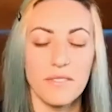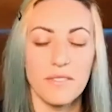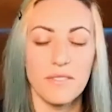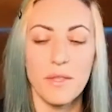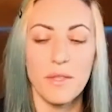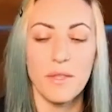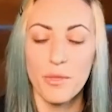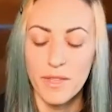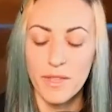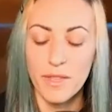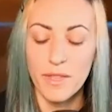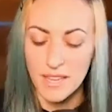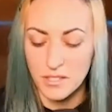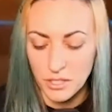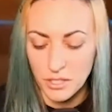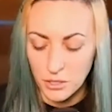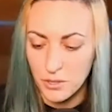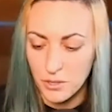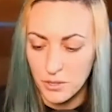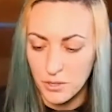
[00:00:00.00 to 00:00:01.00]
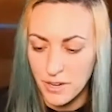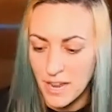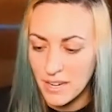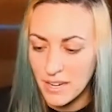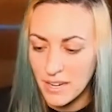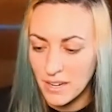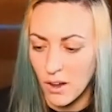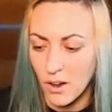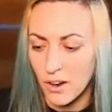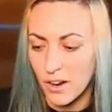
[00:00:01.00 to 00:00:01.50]
the thing is, you're
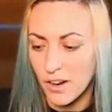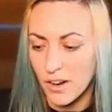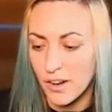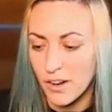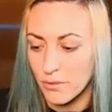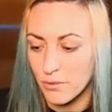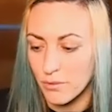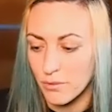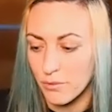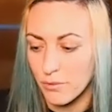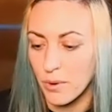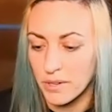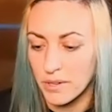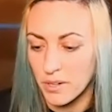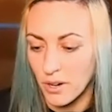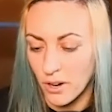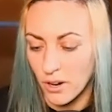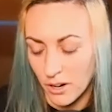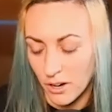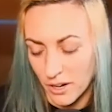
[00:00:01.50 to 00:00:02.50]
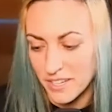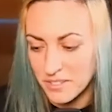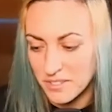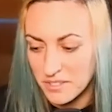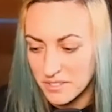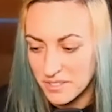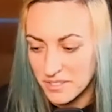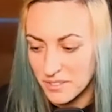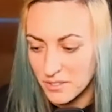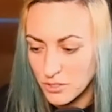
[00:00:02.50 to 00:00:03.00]
creating art for an
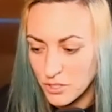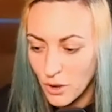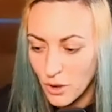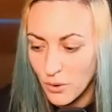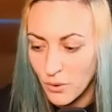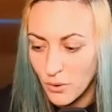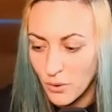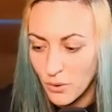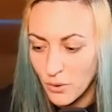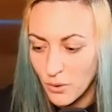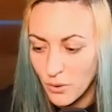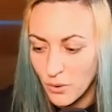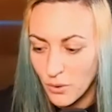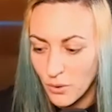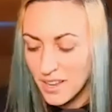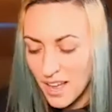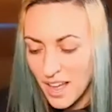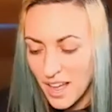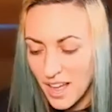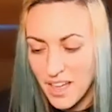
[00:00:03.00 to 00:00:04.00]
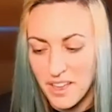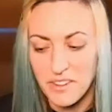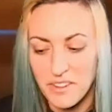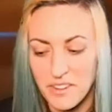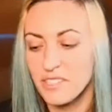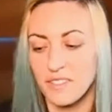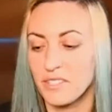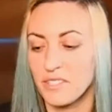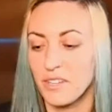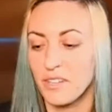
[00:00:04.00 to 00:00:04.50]
artist. So I
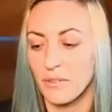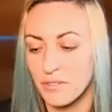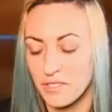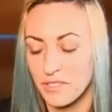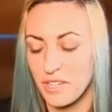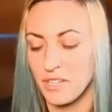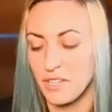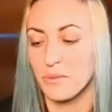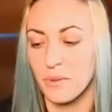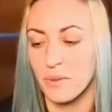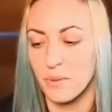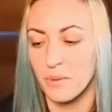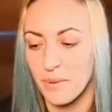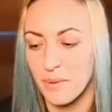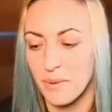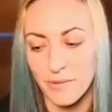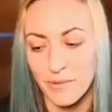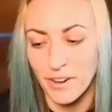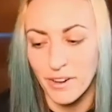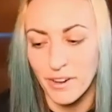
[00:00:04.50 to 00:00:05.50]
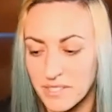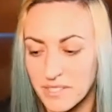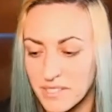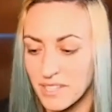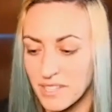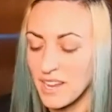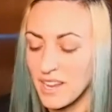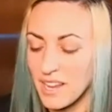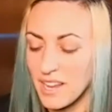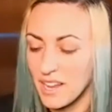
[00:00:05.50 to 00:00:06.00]
just had this conversation with one of my friends.
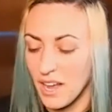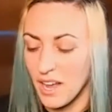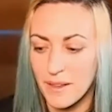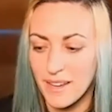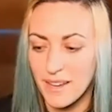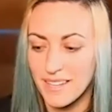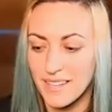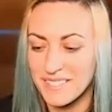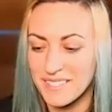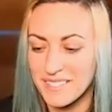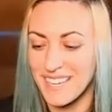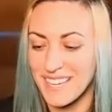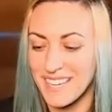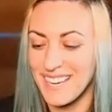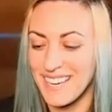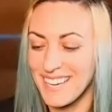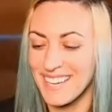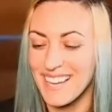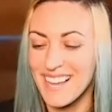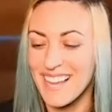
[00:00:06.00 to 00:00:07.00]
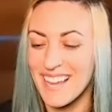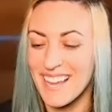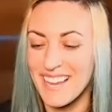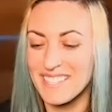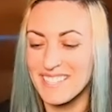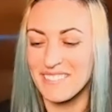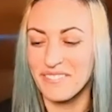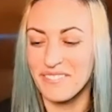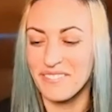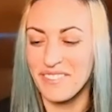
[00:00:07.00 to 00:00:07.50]

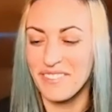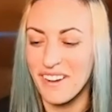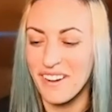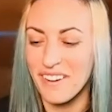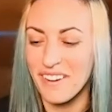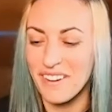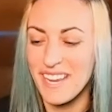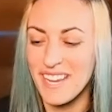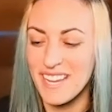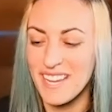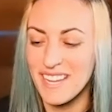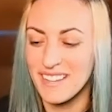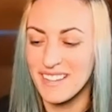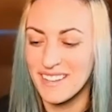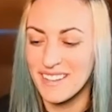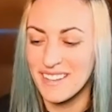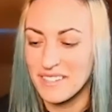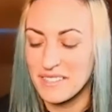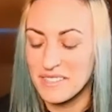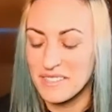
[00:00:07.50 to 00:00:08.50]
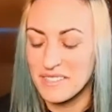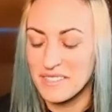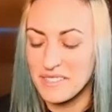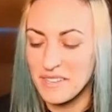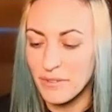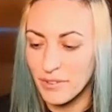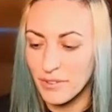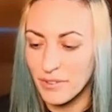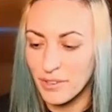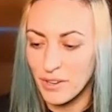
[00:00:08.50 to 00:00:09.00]
It's very
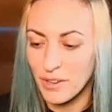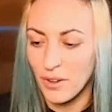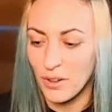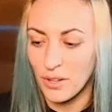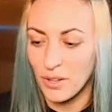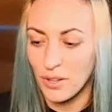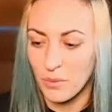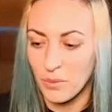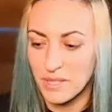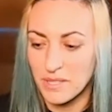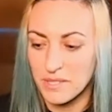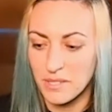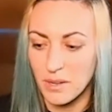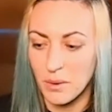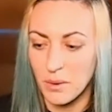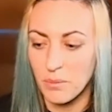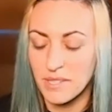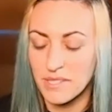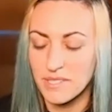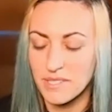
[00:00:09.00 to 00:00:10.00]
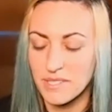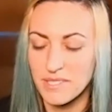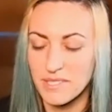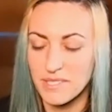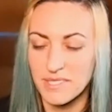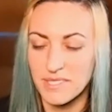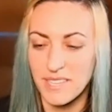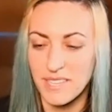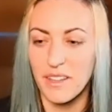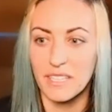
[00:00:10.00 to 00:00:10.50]
difficult when someone's
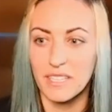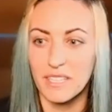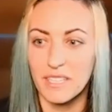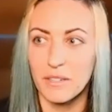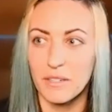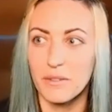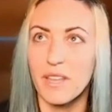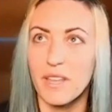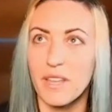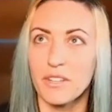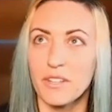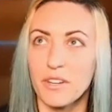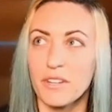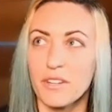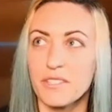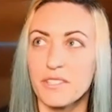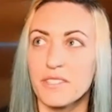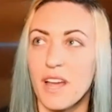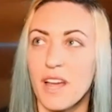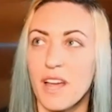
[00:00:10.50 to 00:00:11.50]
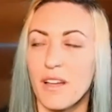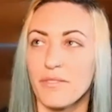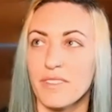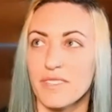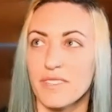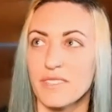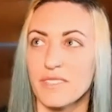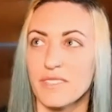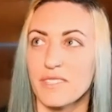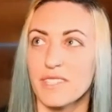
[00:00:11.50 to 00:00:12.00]
telling you that your stuff
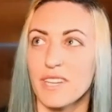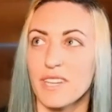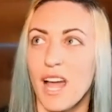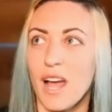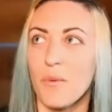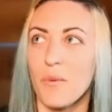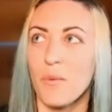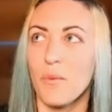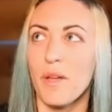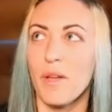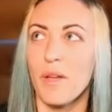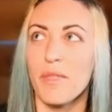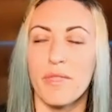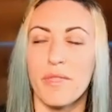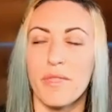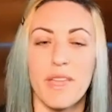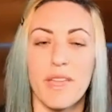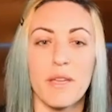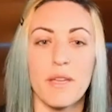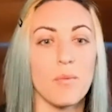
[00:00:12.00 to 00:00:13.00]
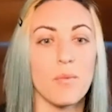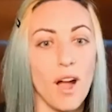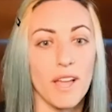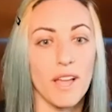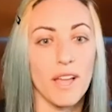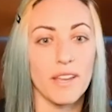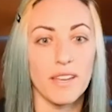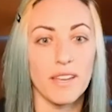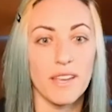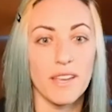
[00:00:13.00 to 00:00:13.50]
is not what they
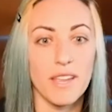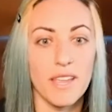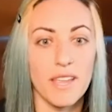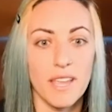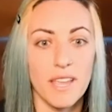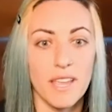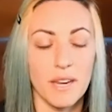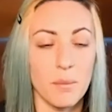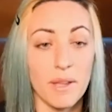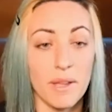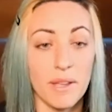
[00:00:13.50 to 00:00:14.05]
want. And I'm